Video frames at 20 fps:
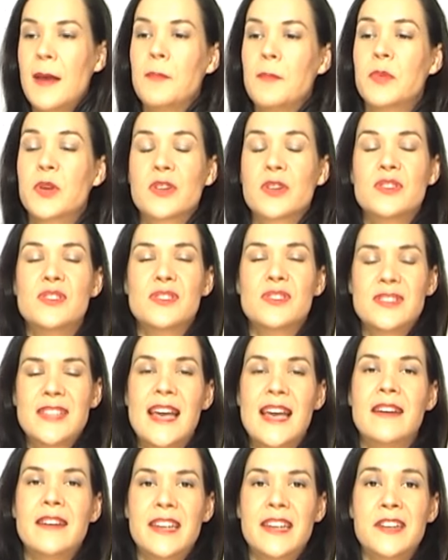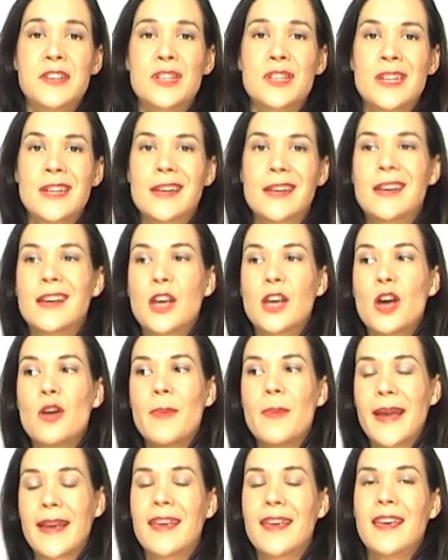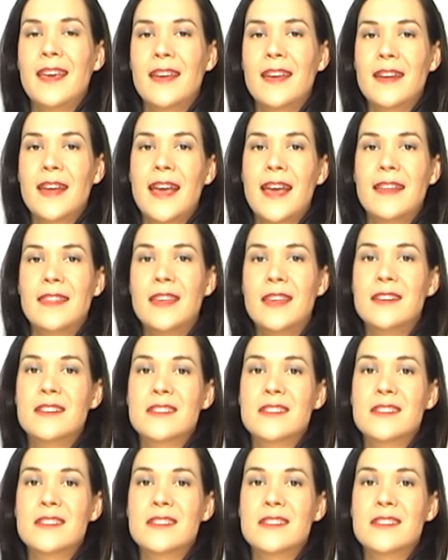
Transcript: because your sound engineer can go back in and then